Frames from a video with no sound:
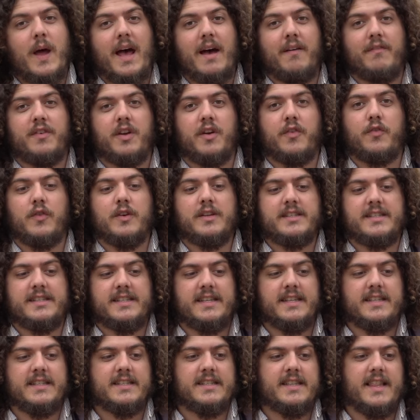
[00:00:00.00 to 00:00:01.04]
have
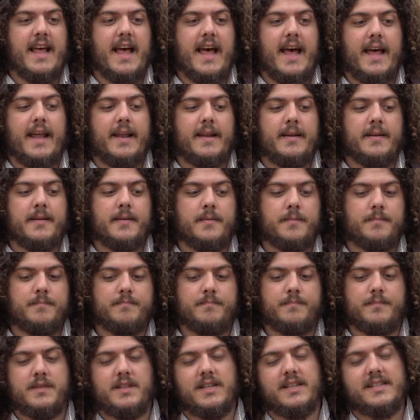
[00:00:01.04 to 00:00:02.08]
differences that
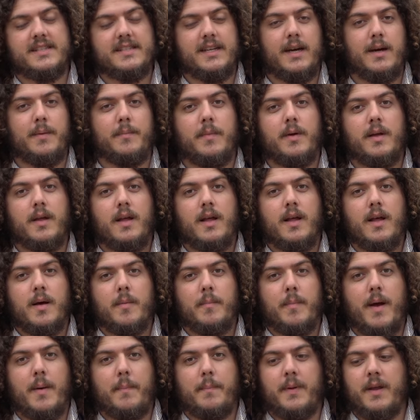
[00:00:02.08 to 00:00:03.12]
to some
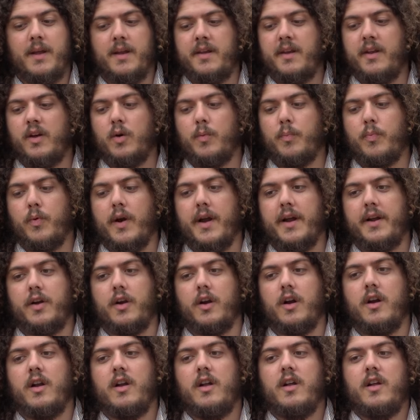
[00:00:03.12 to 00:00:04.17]
might be a deal
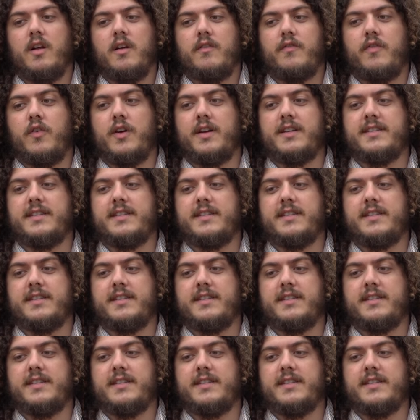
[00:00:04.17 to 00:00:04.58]
breaker for